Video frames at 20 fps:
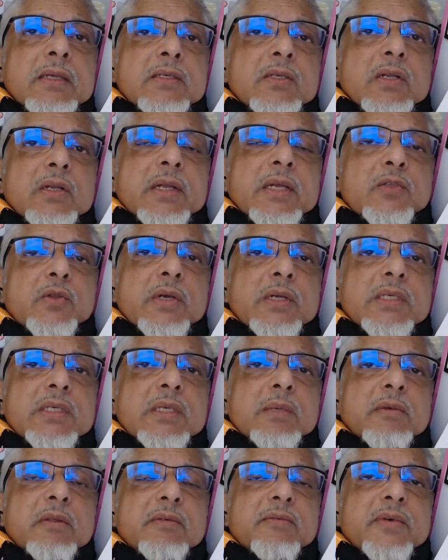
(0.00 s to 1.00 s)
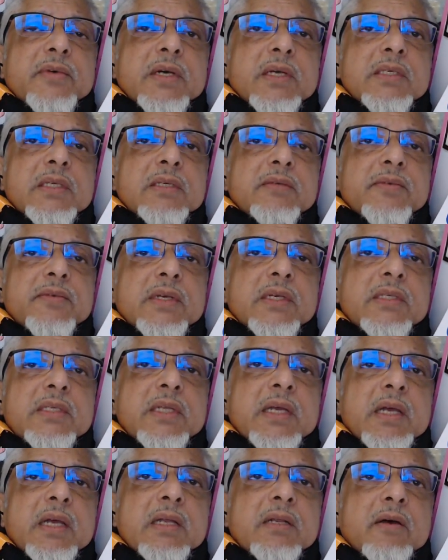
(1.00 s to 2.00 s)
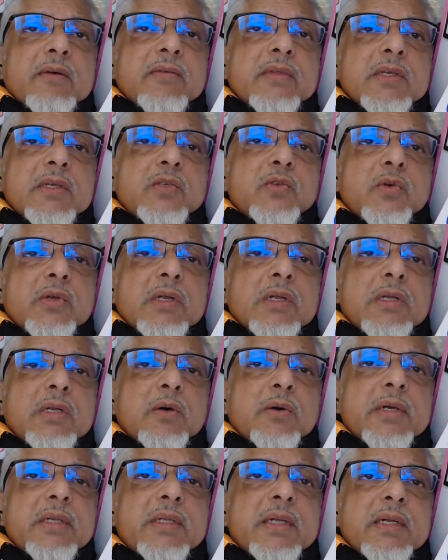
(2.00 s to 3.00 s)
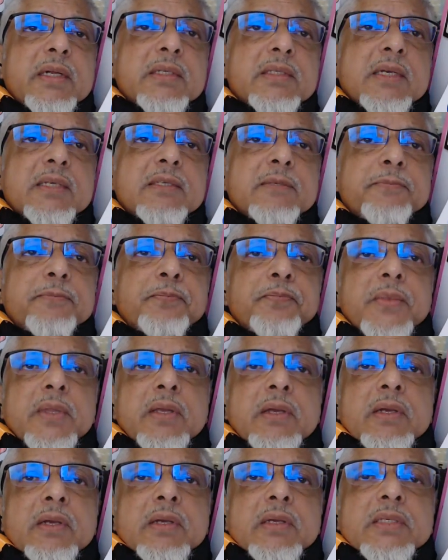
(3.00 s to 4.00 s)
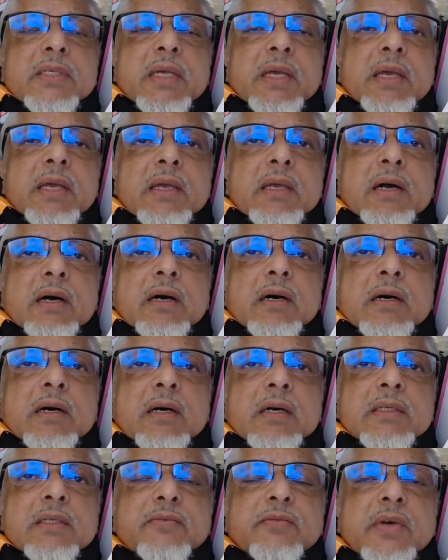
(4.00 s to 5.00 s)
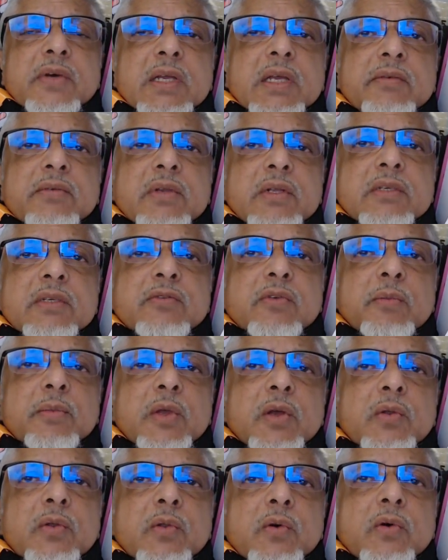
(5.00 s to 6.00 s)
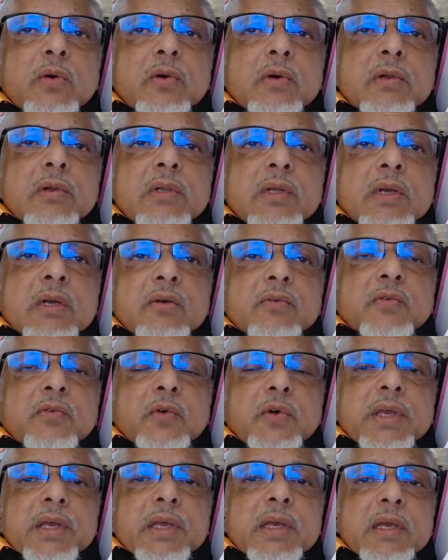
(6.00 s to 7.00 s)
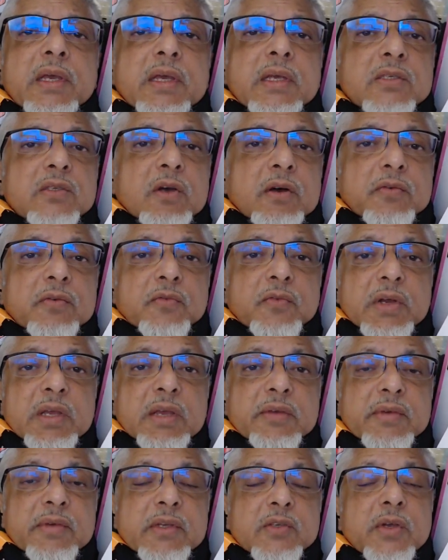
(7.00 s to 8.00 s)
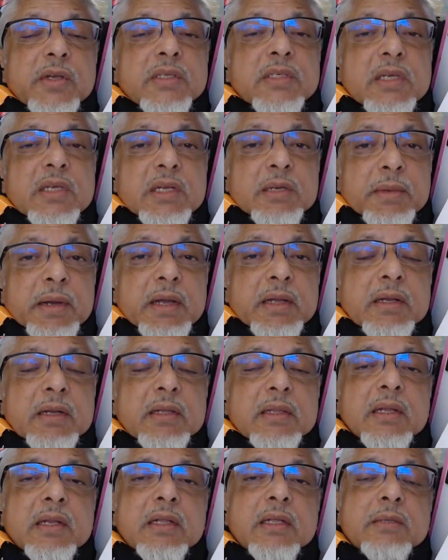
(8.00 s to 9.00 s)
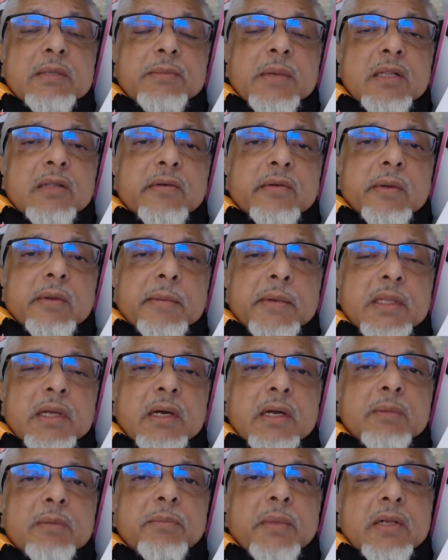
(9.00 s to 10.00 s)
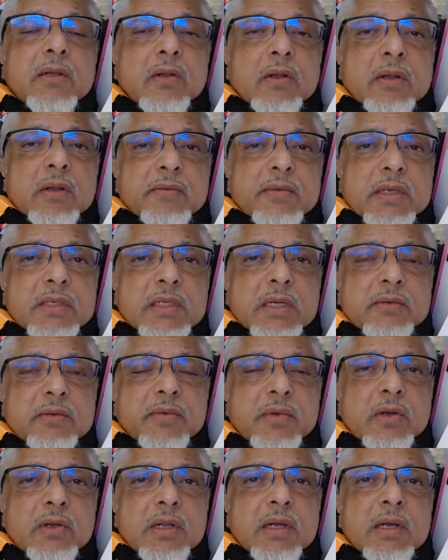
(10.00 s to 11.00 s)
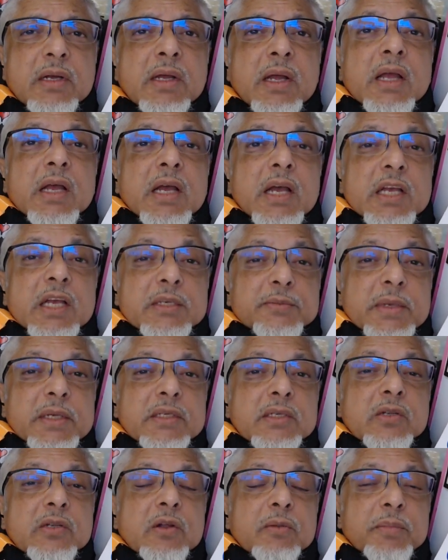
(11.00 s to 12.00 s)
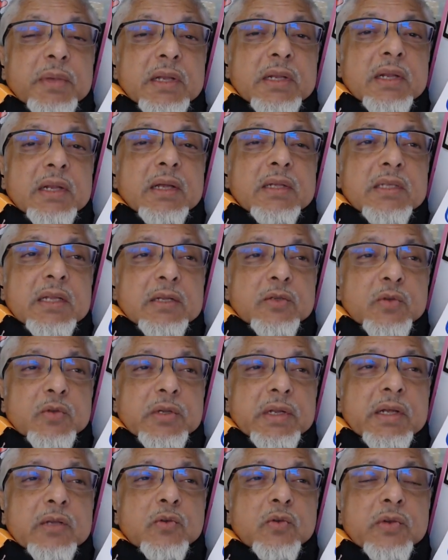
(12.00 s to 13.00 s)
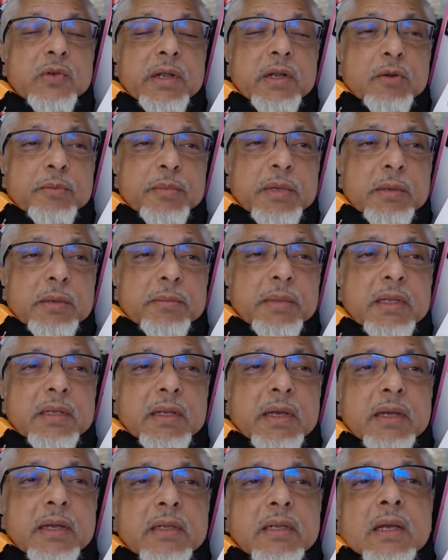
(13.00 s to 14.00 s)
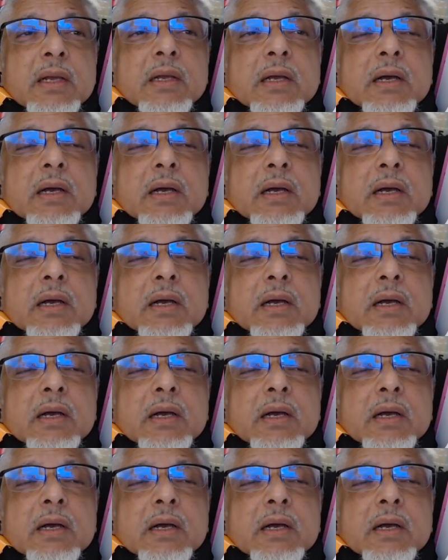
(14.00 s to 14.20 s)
So let's look at some of the verses. Verse 10 of the Surah Noah tells us, saying, ask forgiveness from your Lord, for he is of forgiving. So it's a reminder that in the month of Ramadan, make a lot of astaghfirullah, especially on big nights like tonight. Tonight could be a big night.